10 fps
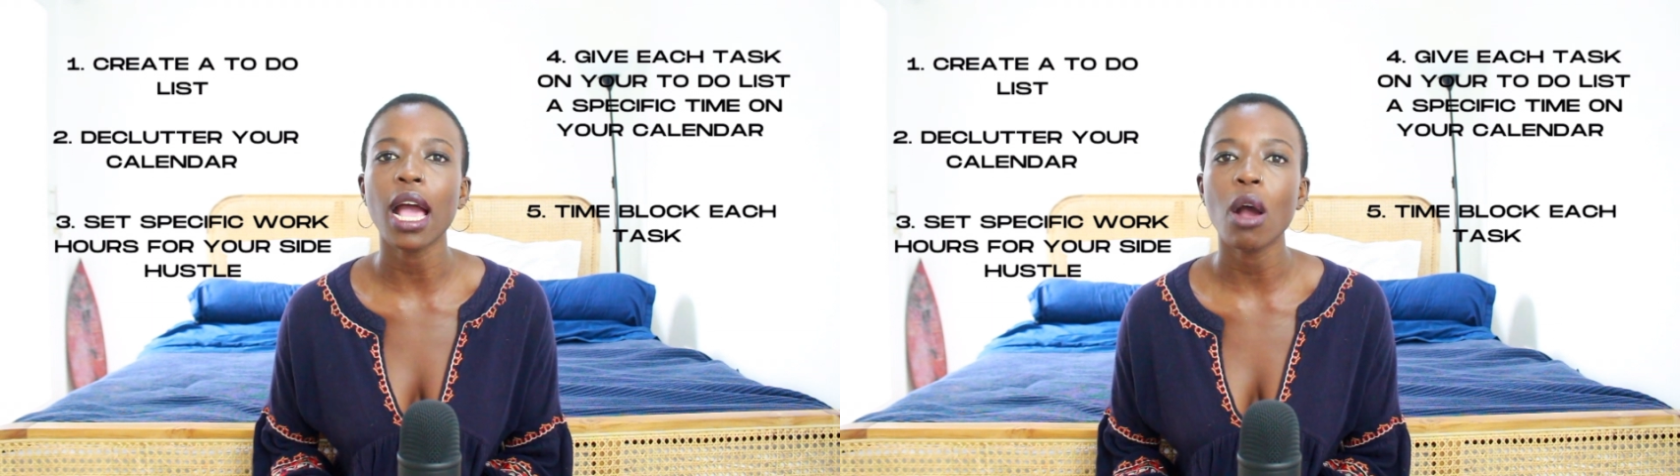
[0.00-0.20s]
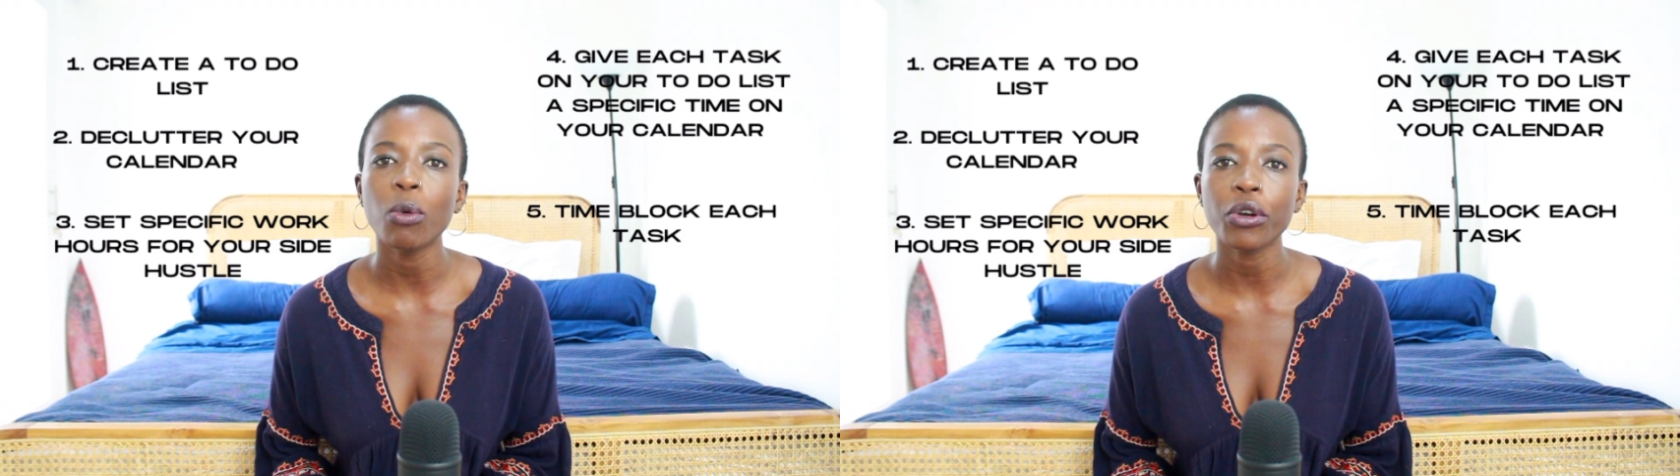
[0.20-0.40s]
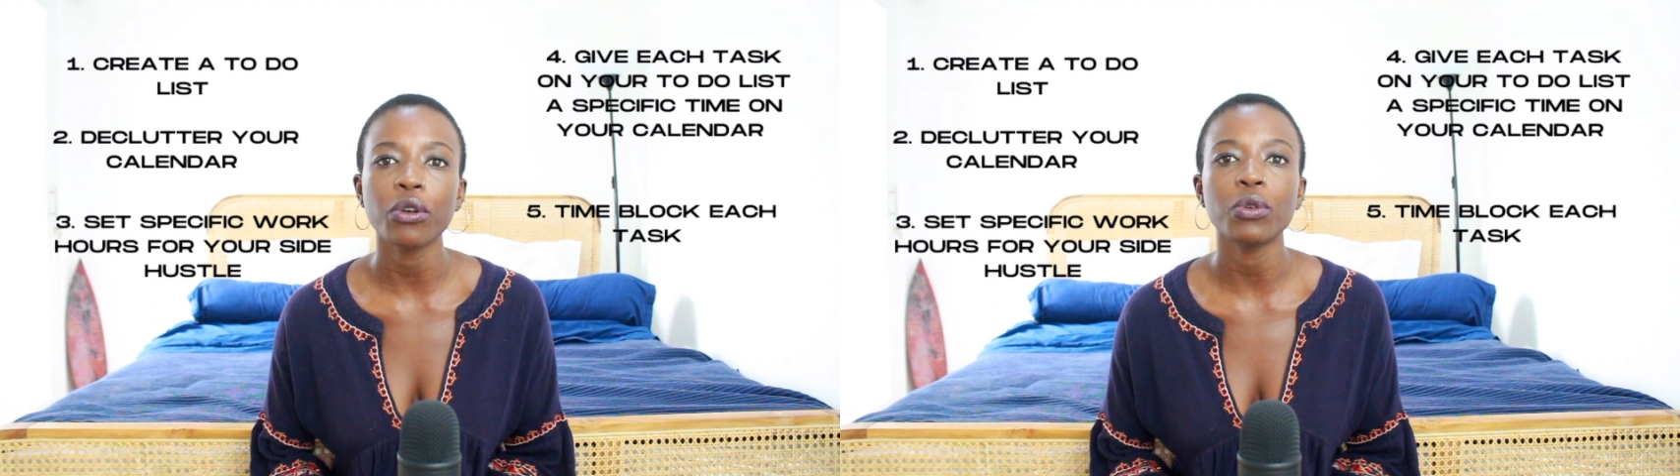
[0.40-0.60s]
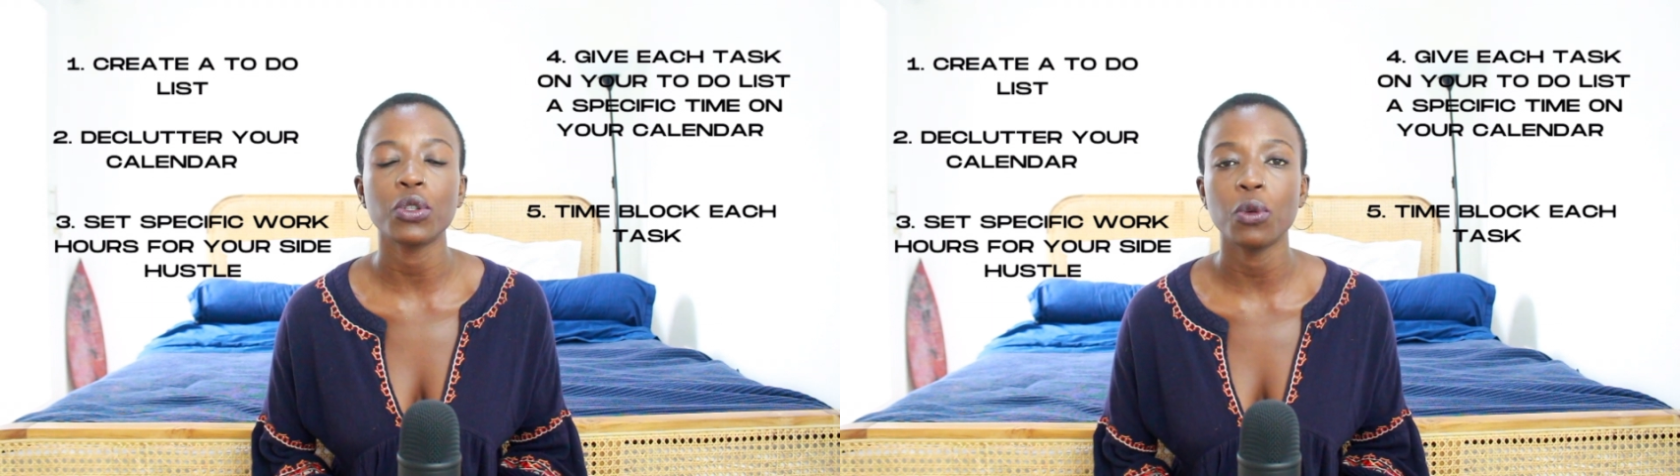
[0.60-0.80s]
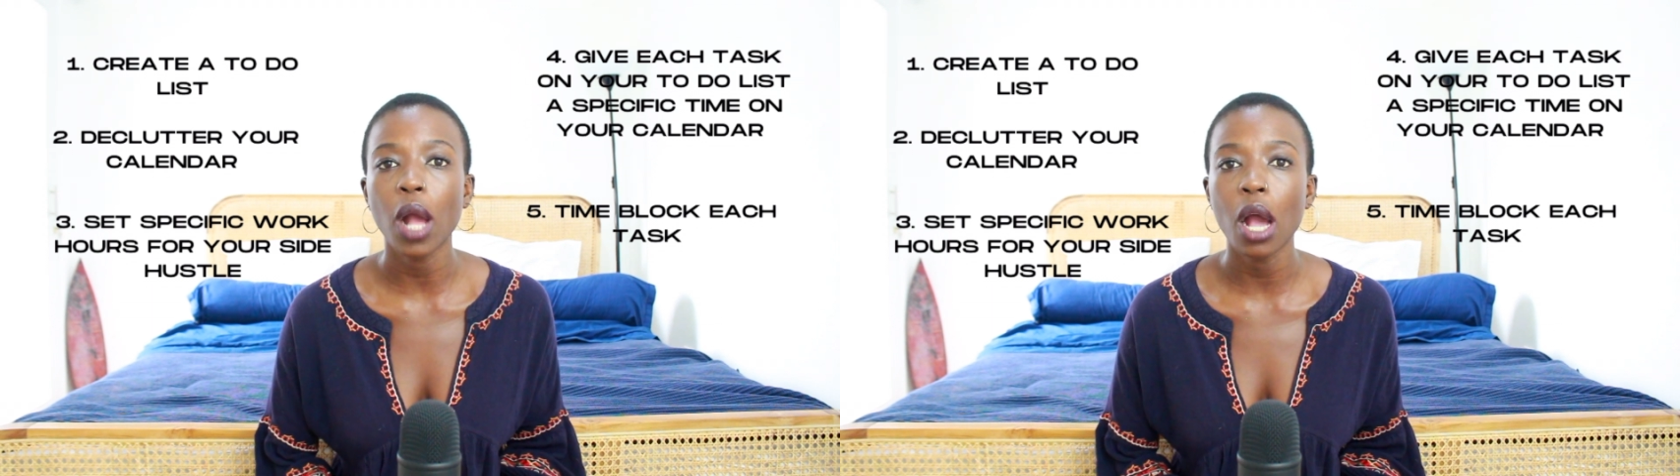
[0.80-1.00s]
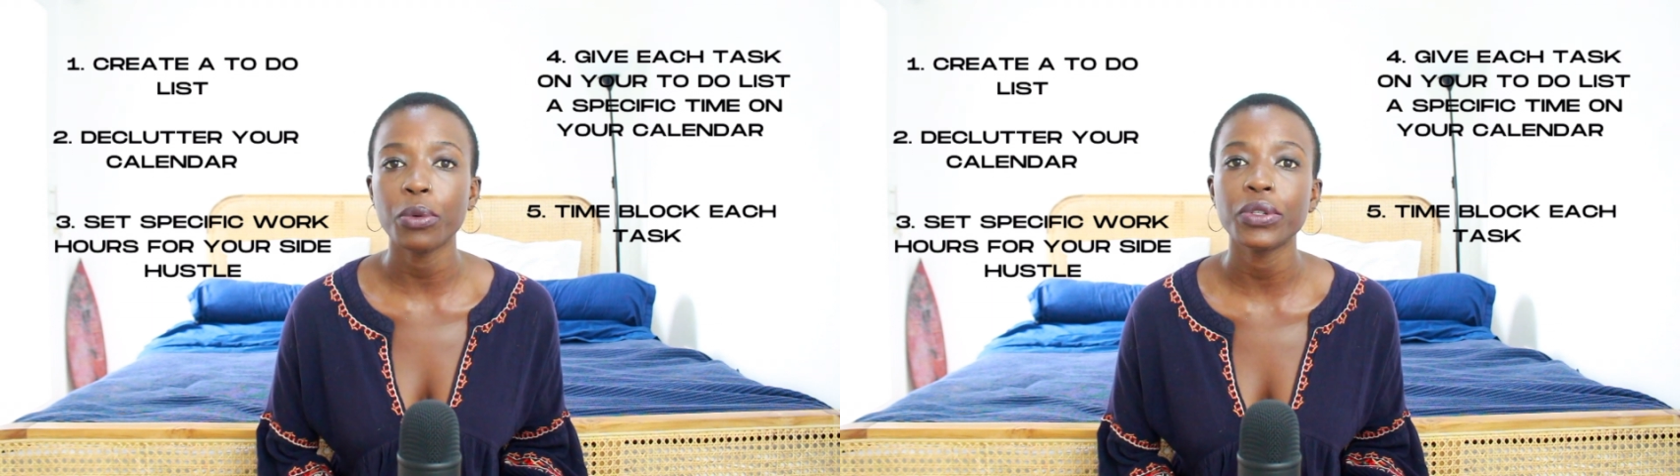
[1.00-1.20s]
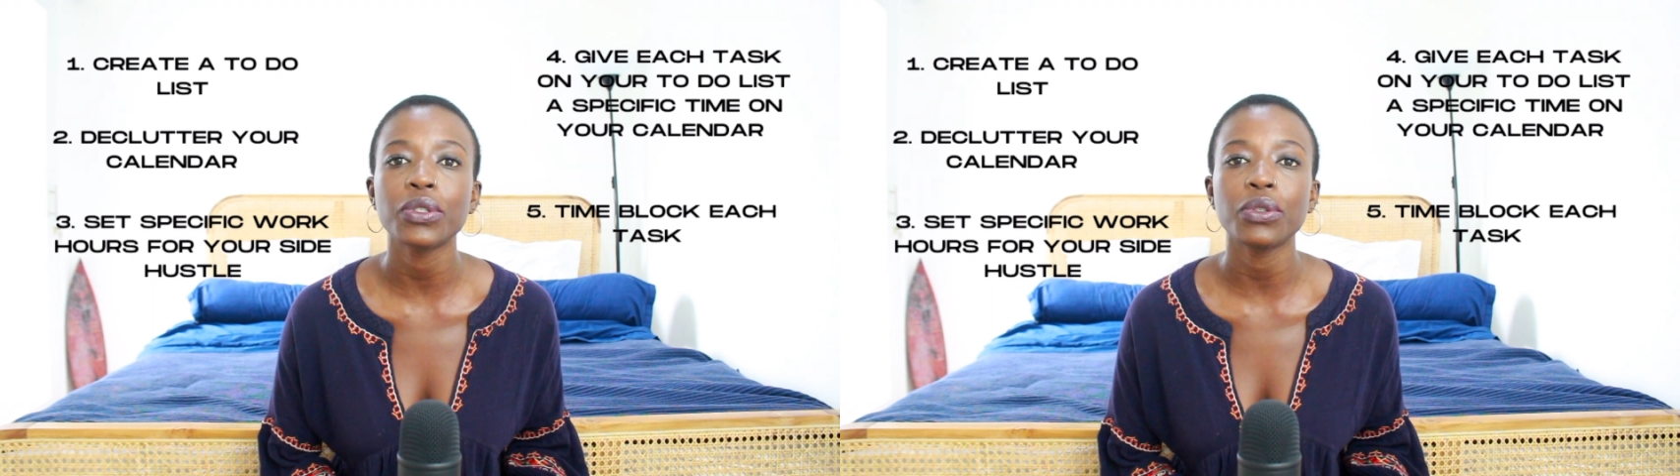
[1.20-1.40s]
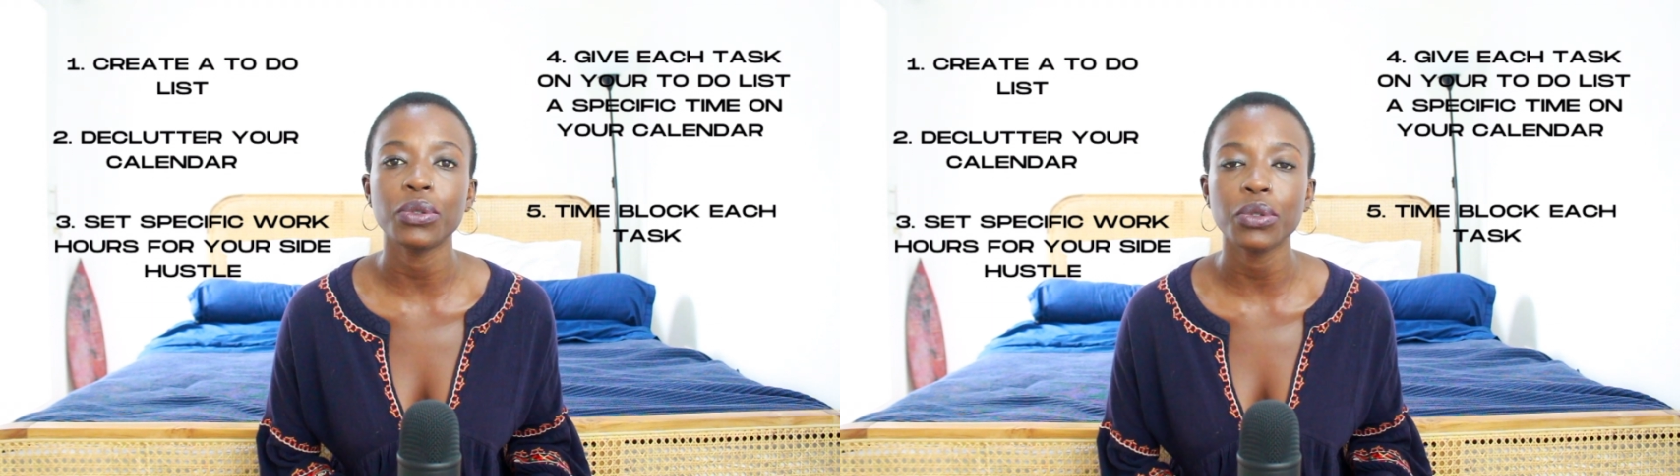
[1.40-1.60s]
hour or 2 hours to
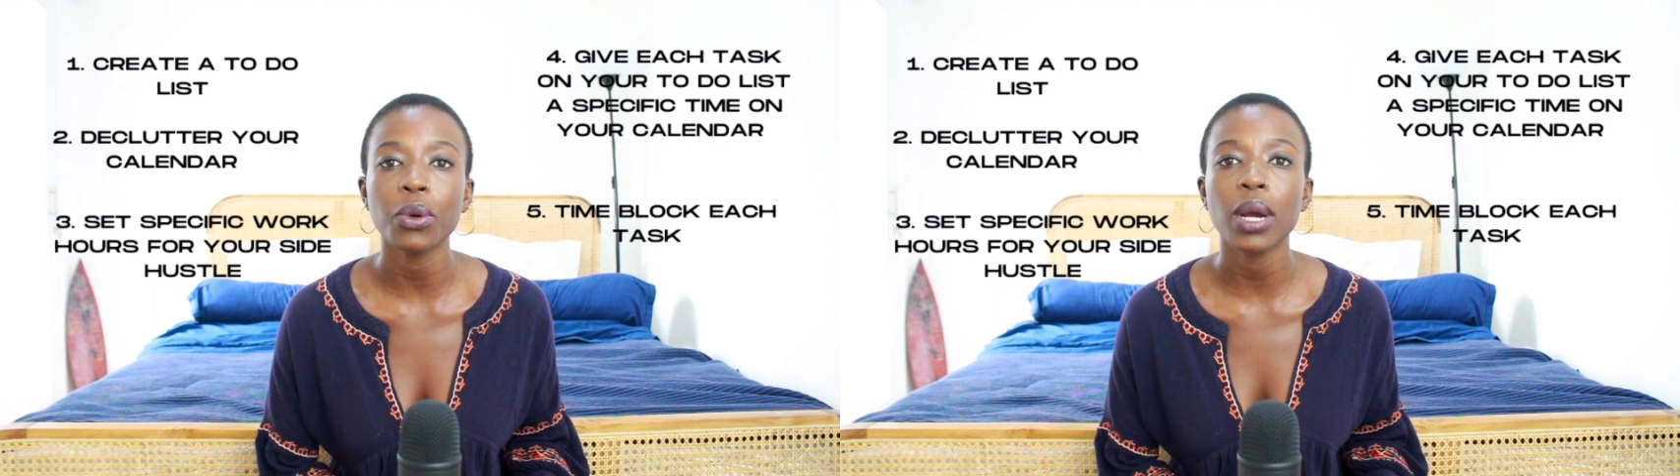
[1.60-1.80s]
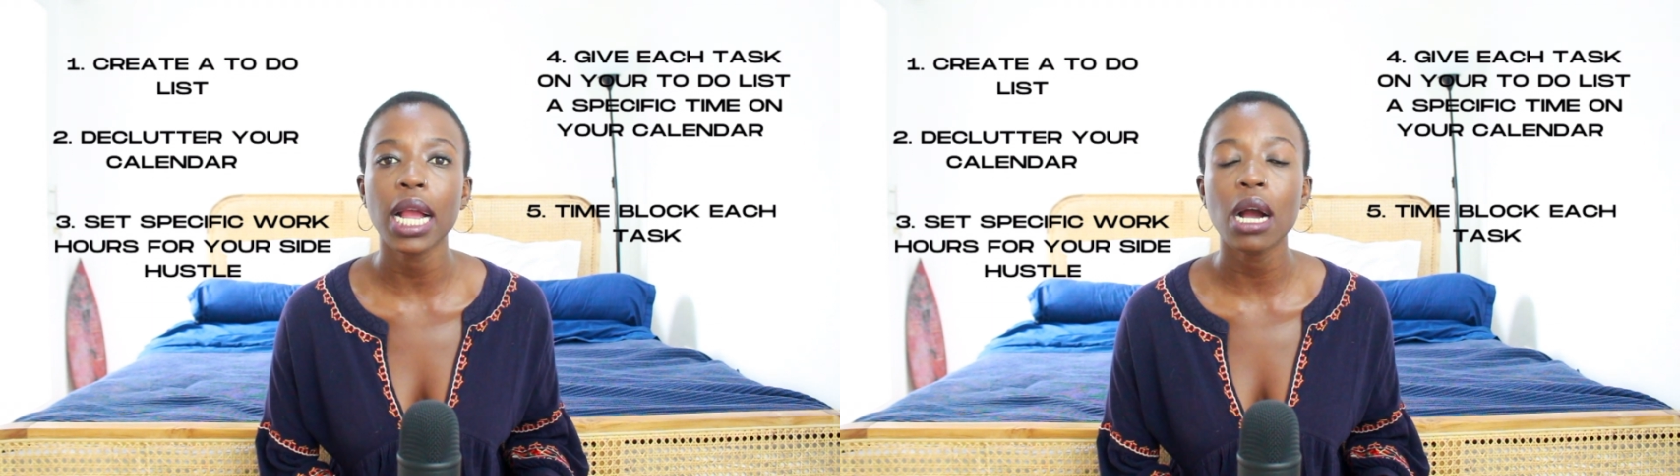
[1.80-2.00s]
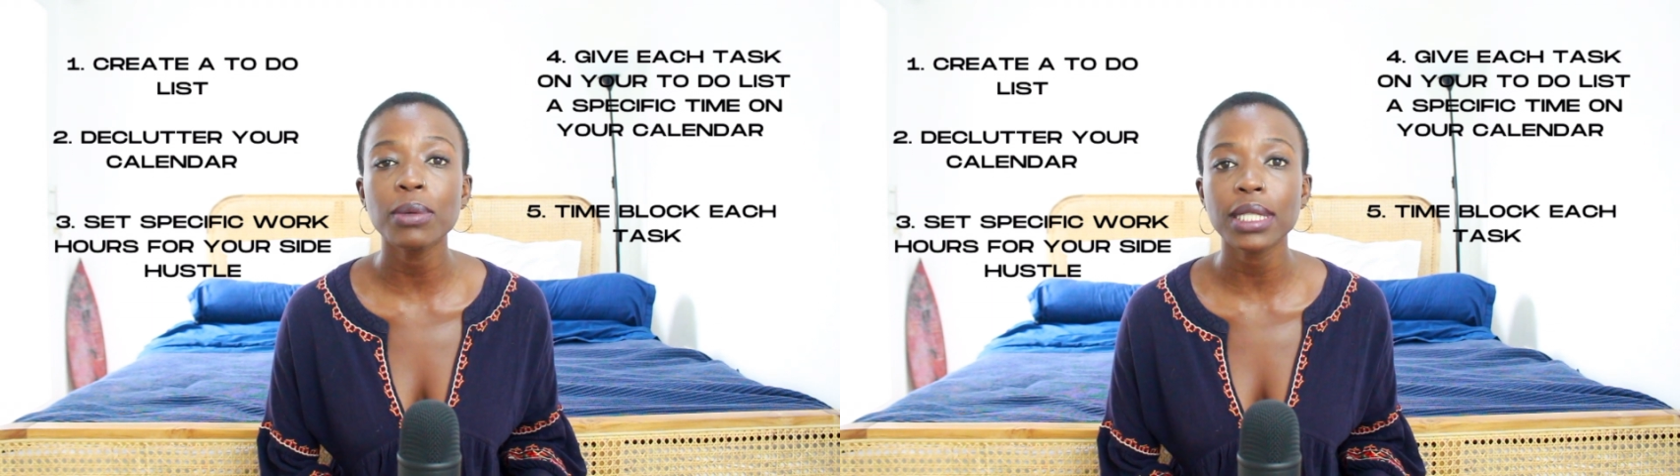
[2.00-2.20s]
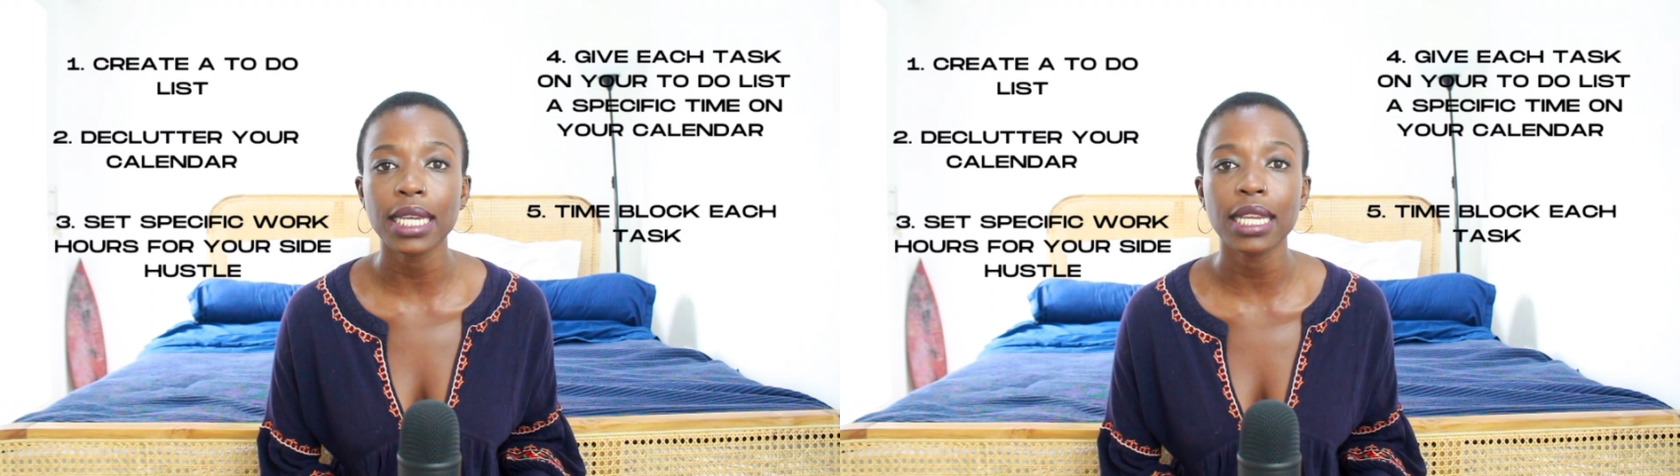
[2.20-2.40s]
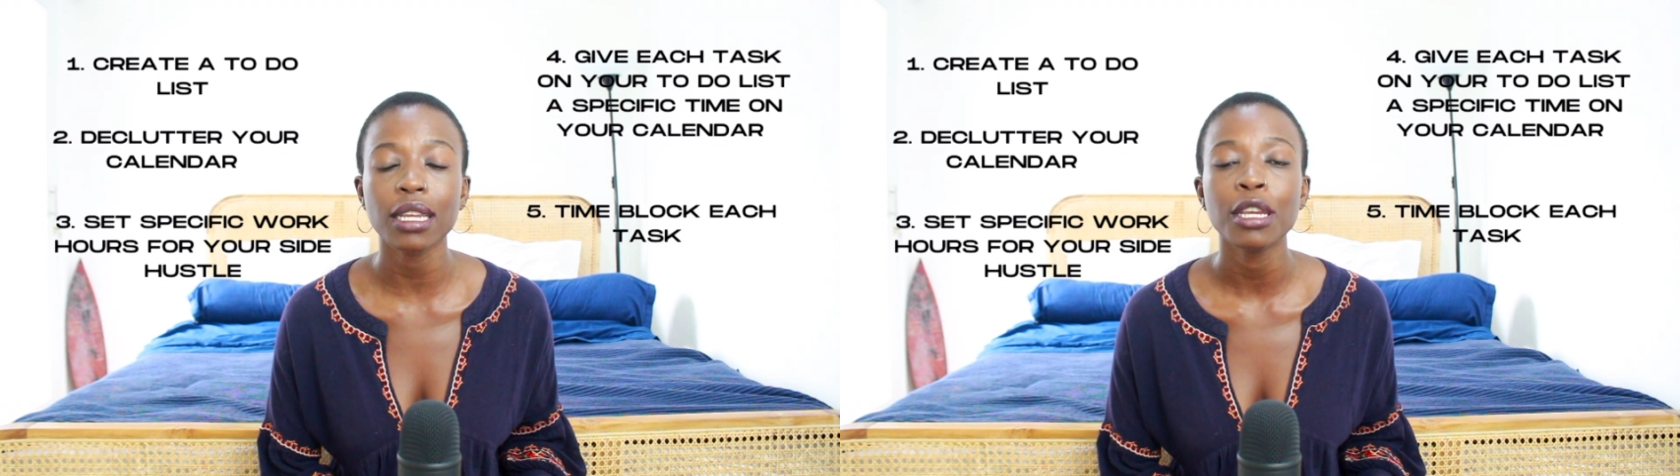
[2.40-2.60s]
do your accounting,